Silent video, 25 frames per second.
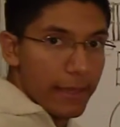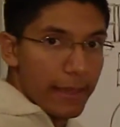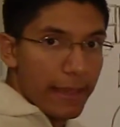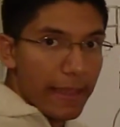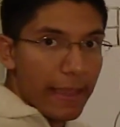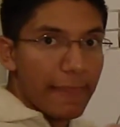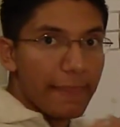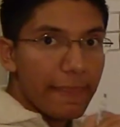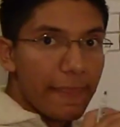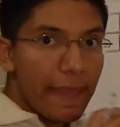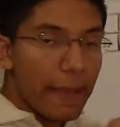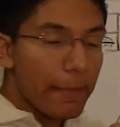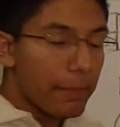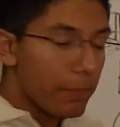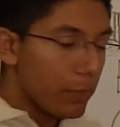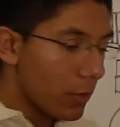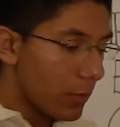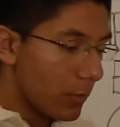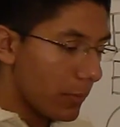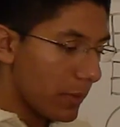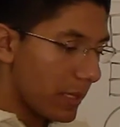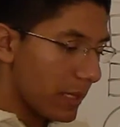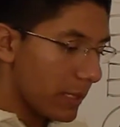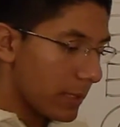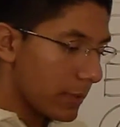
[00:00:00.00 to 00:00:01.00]
At that
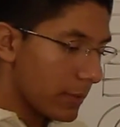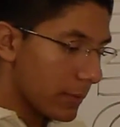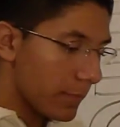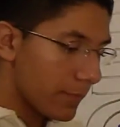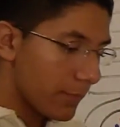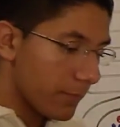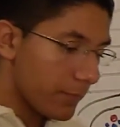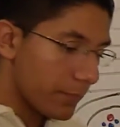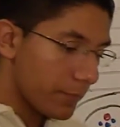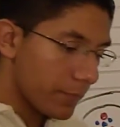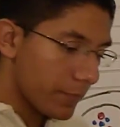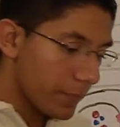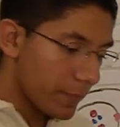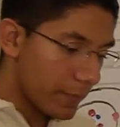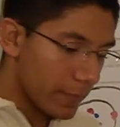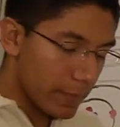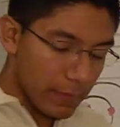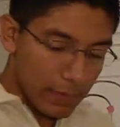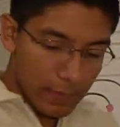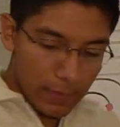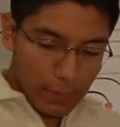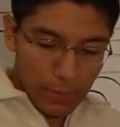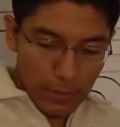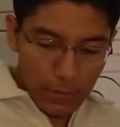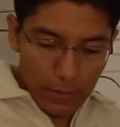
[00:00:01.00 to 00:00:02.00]
moment,
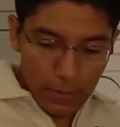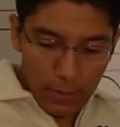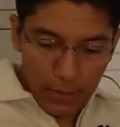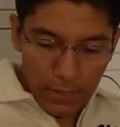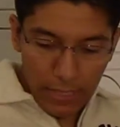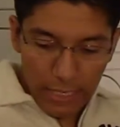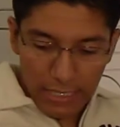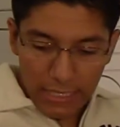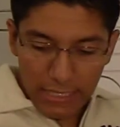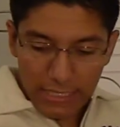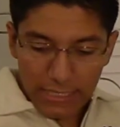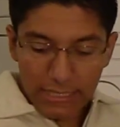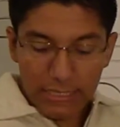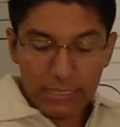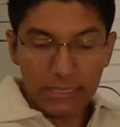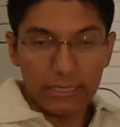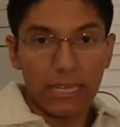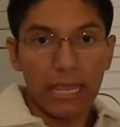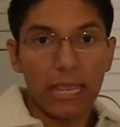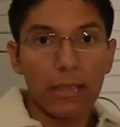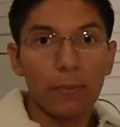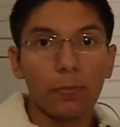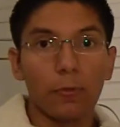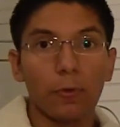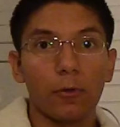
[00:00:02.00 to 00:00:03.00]
it is
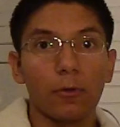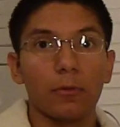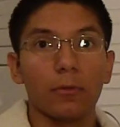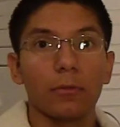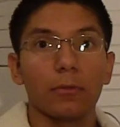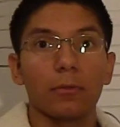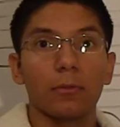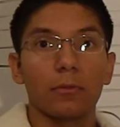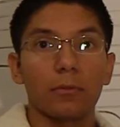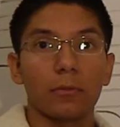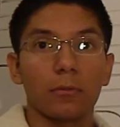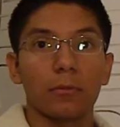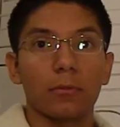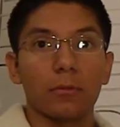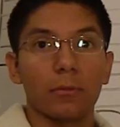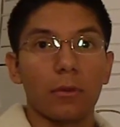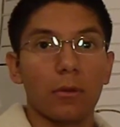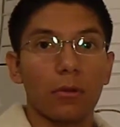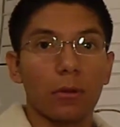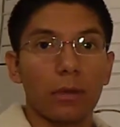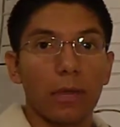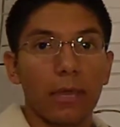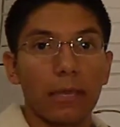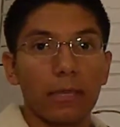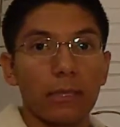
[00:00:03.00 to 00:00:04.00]
stable.
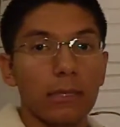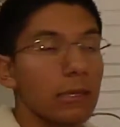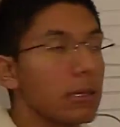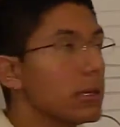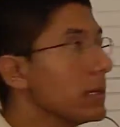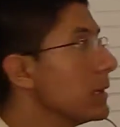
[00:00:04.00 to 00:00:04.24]
Okay.